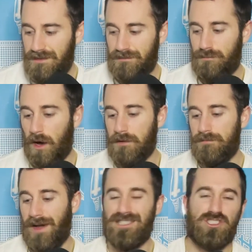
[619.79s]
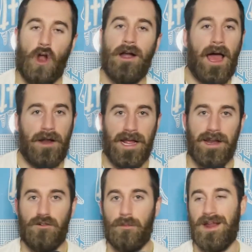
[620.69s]
But I start out hating
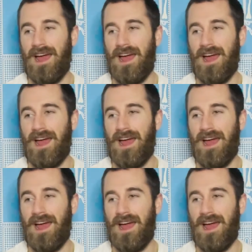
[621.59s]
everybody.